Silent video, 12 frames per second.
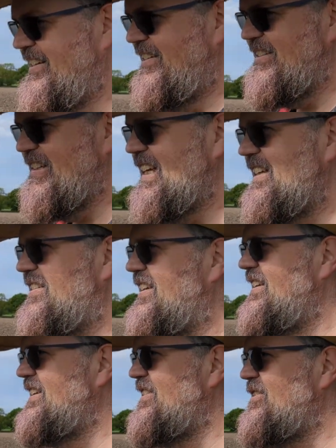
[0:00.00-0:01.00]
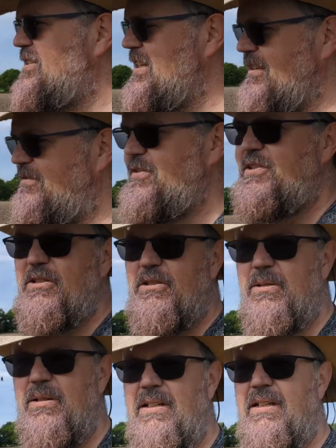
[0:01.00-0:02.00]
So that's, you know, you can get
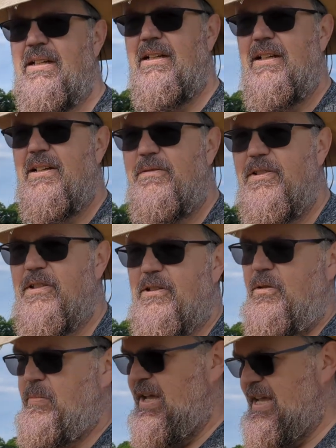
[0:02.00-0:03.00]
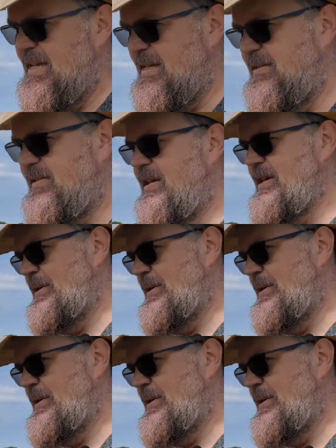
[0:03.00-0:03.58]
physical pains,